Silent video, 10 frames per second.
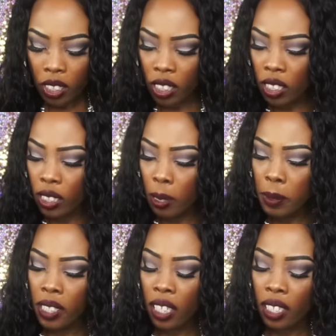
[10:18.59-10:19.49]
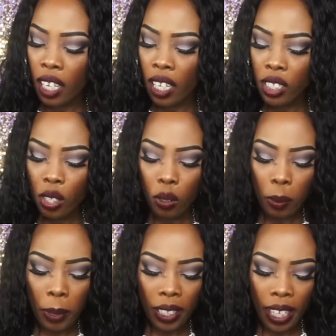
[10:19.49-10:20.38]
this lipstick that I showed
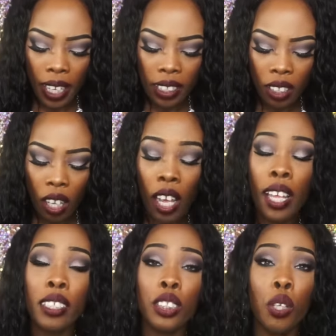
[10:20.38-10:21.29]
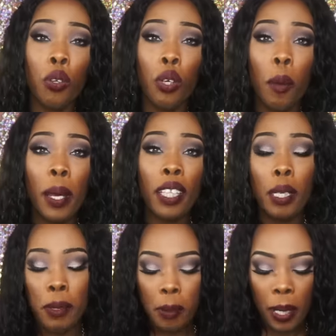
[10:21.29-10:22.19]
in my last, I showed it on my
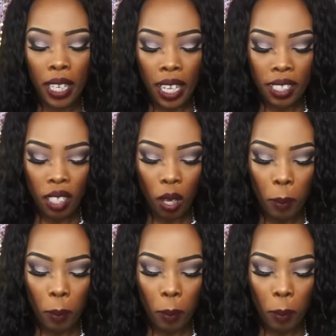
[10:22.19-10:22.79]
lips in my last haul.